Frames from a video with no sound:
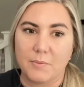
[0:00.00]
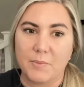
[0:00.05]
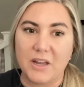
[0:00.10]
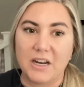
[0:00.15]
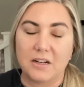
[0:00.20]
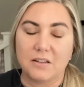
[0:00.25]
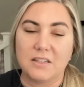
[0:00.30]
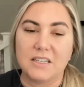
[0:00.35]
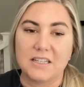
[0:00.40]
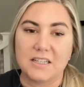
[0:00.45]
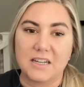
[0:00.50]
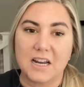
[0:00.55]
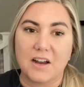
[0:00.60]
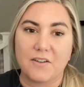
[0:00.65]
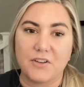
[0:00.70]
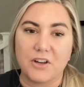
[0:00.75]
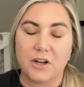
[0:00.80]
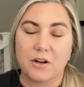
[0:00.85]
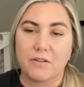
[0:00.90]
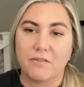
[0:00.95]
and at least
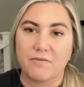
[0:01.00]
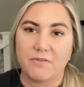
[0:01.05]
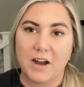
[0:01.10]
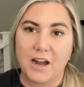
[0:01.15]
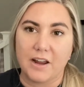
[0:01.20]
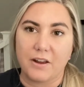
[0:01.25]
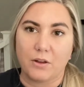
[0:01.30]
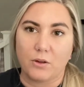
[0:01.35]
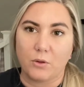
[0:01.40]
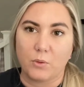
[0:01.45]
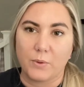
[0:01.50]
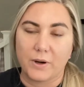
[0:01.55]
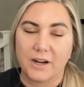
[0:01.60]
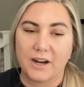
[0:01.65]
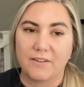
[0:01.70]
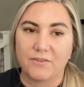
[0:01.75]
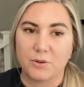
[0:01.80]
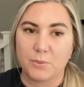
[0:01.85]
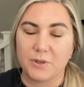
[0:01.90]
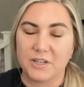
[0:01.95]
having on file where
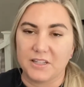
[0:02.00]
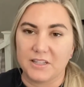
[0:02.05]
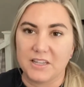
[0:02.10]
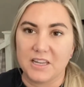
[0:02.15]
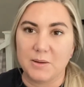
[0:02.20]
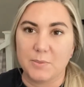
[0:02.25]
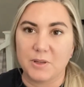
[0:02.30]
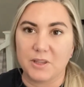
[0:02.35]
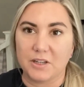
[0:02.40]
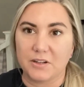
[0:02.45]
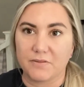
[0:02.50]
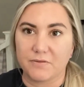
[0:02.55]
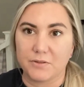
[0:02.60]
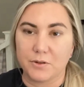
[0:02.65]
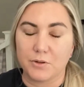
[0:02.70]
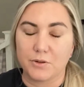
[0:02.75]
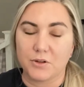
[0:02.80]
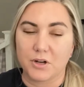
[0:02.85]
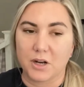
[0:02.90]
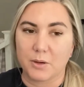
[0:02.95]
everybody's keeping their
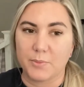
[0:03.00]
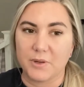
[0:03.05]
food truck,